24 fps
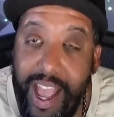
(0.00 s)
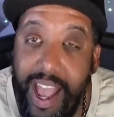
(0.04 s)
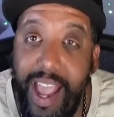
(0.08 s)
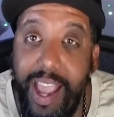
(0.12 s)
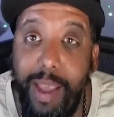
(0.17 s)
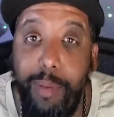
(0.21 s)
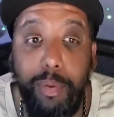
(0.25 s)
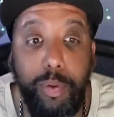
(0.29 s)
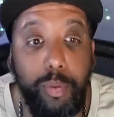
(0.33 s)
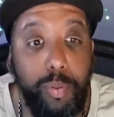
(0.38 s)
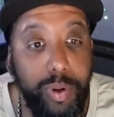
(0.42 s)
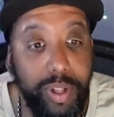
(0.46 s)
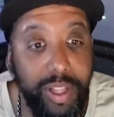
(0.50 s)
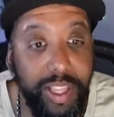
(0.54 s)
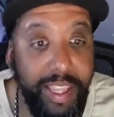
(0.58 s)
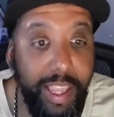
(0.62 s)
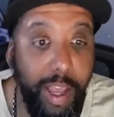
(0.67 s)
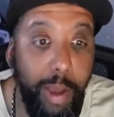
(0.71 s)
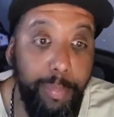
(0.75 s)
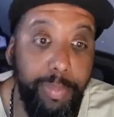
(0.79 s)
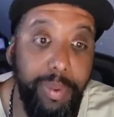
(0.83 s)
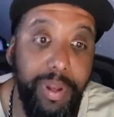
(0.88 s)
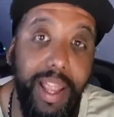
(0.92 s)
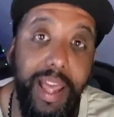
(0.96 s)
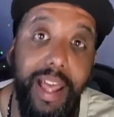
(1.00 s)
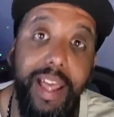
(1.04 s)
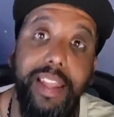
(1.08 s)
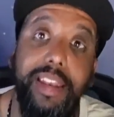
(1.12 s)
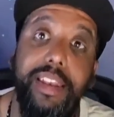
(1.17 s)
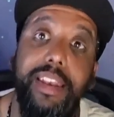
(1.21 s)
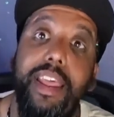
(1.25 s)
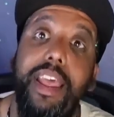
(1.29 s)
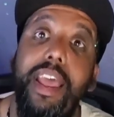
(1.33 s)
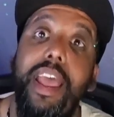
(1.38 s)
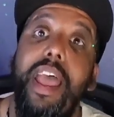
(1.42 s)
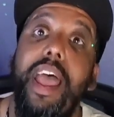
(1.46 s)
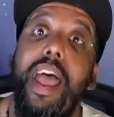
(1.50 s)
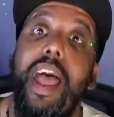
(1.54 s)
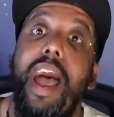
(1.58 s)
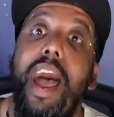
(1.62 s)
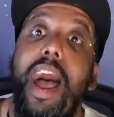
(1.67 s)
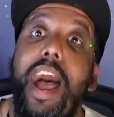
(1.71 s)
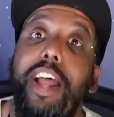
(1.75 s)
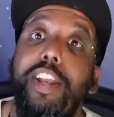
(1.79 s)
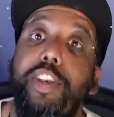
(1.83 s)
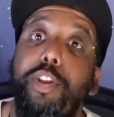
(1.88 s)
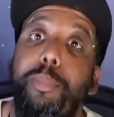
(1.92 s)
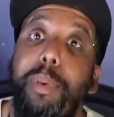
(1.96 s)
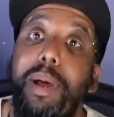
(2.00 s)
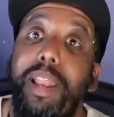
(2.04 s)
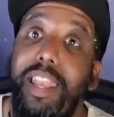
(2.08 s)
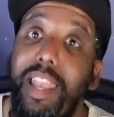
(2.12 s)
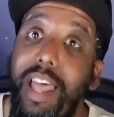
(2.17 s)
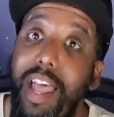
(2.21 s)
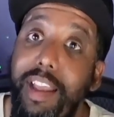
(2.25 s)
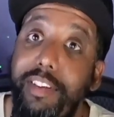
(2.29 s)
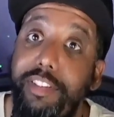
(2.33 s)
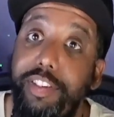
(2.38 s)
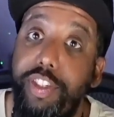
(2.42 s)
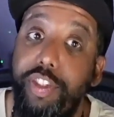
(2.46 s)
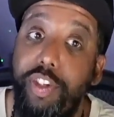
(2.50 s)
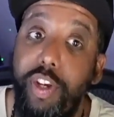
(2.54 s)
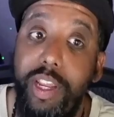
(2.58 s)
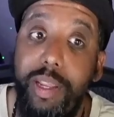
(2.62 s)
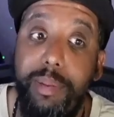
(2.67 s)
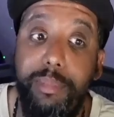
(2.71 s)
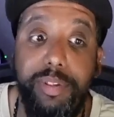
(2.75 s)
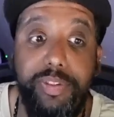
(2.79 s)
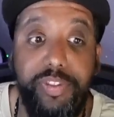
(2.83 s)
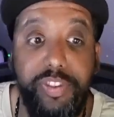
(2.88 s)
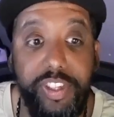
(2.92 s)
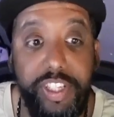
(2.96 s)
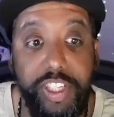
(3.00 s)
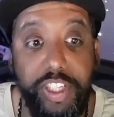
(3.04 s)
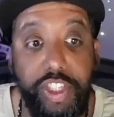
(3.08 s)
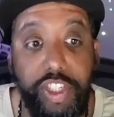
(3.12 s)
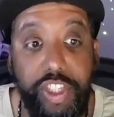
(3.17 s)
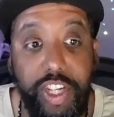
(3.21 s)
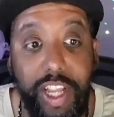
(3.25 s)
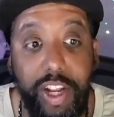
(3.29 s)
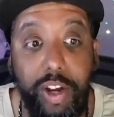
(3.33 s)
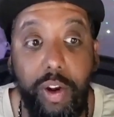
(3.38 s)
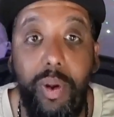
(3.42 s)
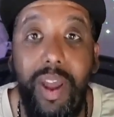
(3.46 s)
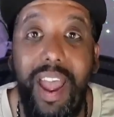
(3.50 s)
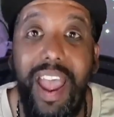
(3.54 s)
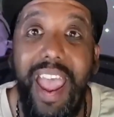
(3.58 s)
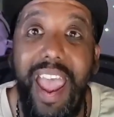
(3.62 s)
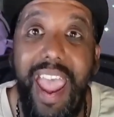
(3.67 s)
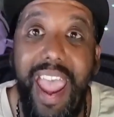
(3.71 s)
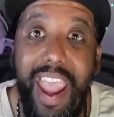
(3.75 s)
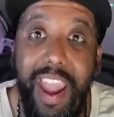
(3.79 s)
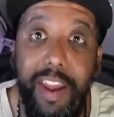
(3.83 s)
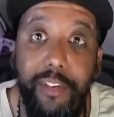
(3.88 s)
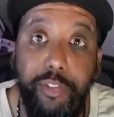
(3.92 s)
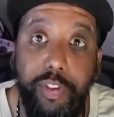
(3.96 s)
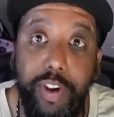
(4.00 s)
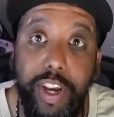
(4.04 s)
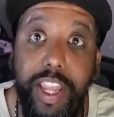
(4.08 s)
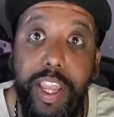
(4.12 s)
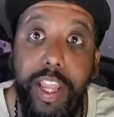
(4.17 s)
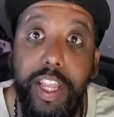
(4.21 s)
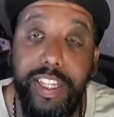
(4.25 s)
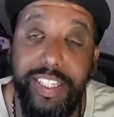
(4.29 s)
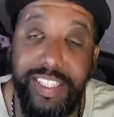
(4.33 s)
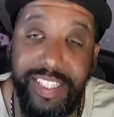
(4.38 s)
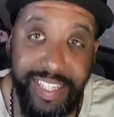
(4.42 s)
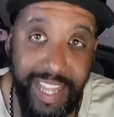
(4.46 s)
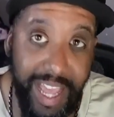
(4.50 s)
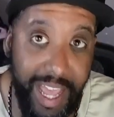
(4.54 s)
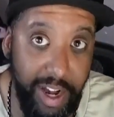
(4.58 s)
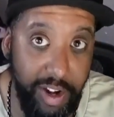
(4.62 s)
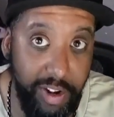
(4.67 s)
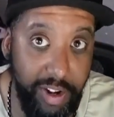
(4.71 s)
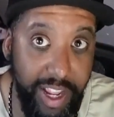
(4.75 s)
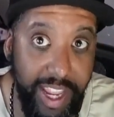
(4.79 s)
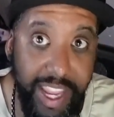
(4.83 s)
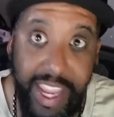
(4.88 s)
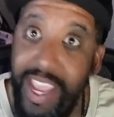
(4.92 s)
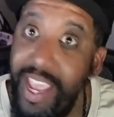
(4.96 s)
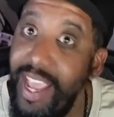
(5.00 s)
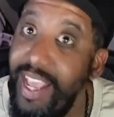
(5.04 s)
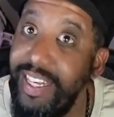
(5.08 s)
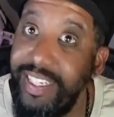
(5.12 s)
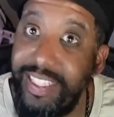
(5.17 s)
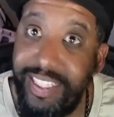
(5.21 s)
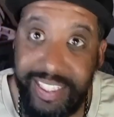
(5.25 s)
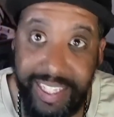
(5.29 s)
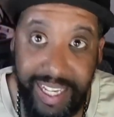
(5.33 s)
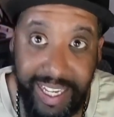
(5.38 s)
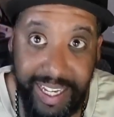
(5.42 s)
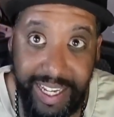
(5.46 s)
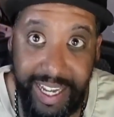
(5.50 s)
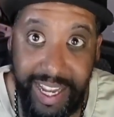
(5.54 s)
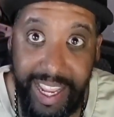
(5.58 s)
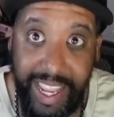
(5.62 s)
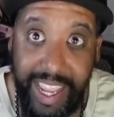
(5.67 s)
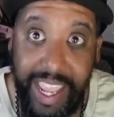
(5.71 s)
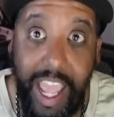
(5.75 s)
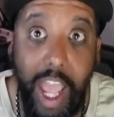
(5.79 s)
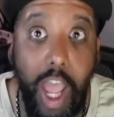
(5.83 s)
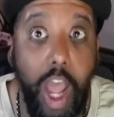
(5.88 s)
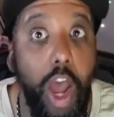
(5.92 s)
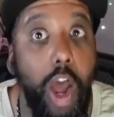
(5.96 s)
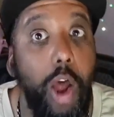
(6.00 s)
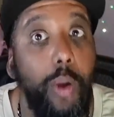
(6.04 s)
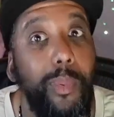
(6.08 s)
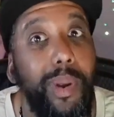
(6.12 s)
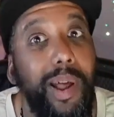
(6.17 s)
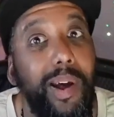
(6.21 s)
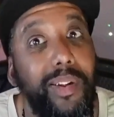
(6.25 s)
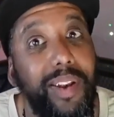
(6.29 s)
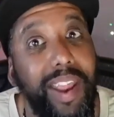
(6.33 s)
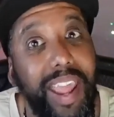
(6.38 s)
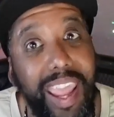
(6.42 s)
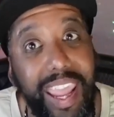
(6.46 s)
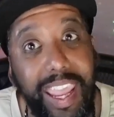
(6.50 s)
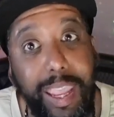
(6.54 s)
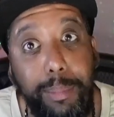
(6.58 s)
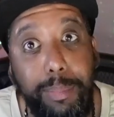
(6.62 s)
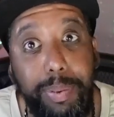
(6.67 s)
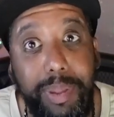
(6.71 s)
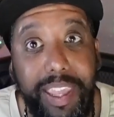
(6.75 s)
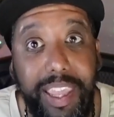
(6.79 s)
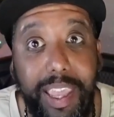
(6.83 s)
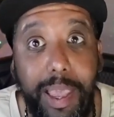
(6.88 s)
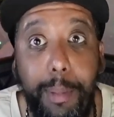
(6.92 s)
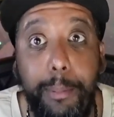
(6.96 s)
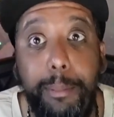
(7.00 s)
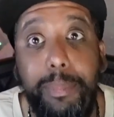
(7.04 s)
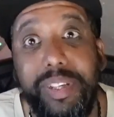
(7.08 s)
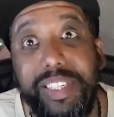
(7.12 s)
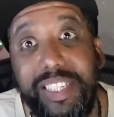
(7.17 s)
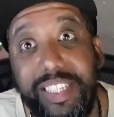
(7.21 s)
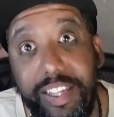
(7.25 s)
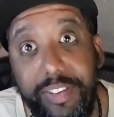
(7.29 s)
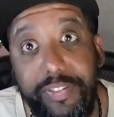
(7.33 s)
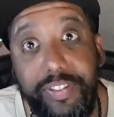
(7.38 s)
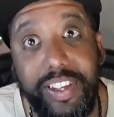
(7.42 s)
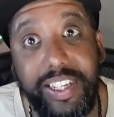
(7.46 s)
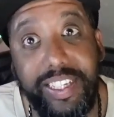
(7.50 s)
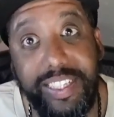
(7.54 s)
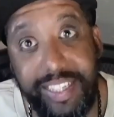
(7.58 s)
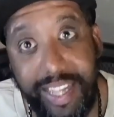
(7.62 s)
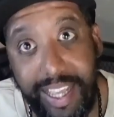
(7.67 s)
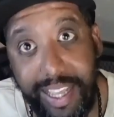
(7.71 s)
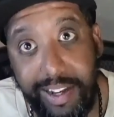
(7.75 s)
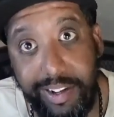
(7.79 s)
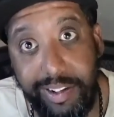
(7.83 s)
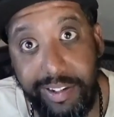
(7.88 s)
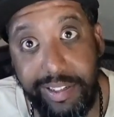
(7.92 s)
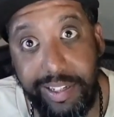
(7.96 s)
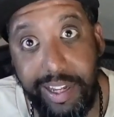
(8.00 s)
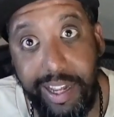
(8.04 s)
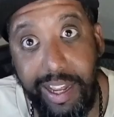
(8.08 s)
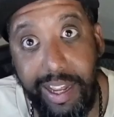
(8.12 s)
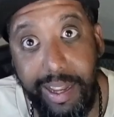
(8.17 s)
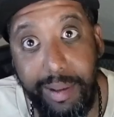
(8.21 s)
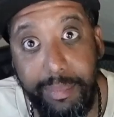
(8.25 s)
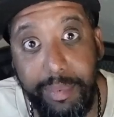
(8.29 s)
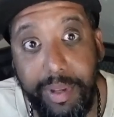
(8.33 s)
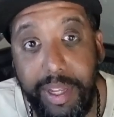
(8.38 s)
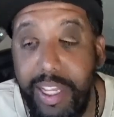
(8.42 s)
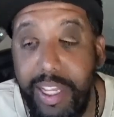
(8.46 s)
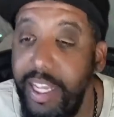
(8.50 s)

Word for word: It would really help a lot. I do my live streams for this channel every Saturday and Sunday around 8 p.m. Pacific Standard Time.